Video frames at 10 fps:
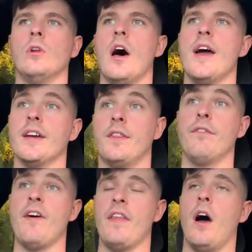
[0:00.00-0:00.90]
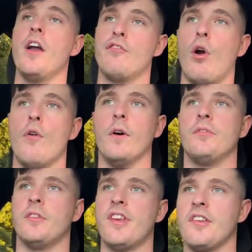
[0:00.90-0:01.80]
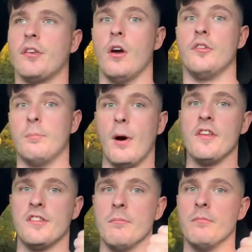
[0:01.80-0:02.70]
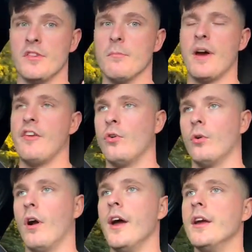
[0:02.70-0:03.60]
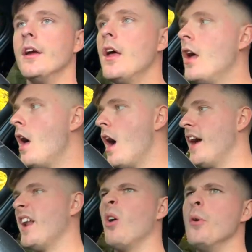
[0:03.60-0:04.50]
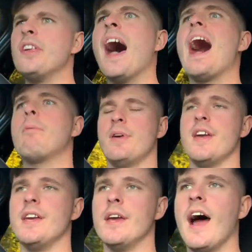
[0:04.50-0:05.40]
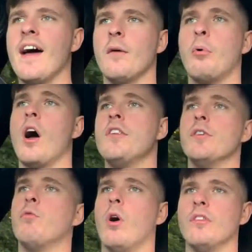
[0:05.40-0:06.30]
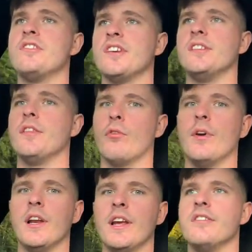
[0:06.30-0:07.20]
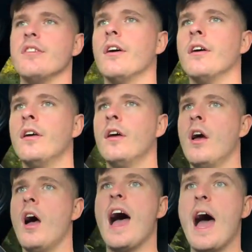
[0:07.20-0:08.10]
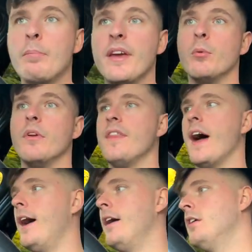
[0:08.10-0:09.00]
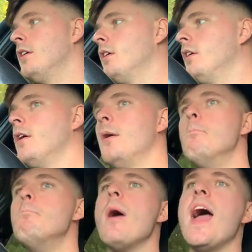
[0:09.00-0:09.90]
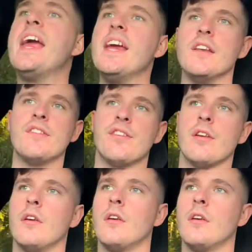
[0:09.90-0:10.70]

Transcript: like, the fact that I drove up to Tesco to buy some petrol, right? And I was happy at the price of 1.63 a litre. Happy with that. Mate!